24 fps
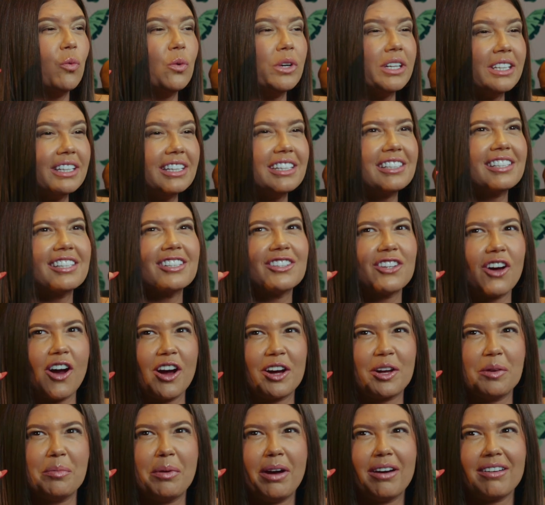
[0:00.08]
We need to
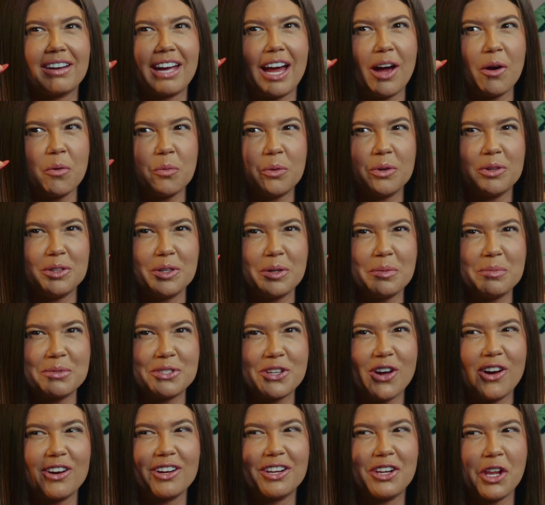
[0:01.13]
talk about Cat
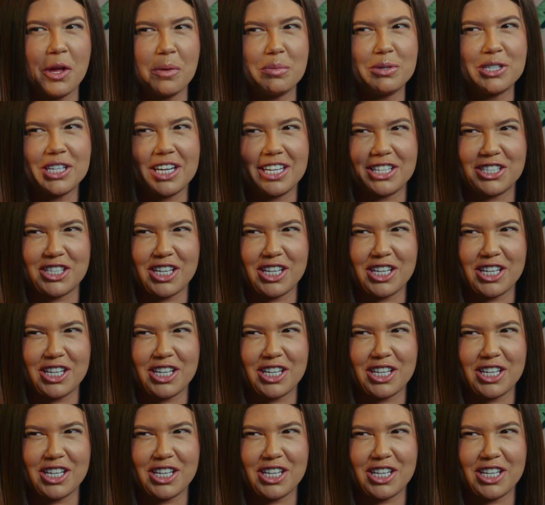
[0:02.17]
Williams on Club Shay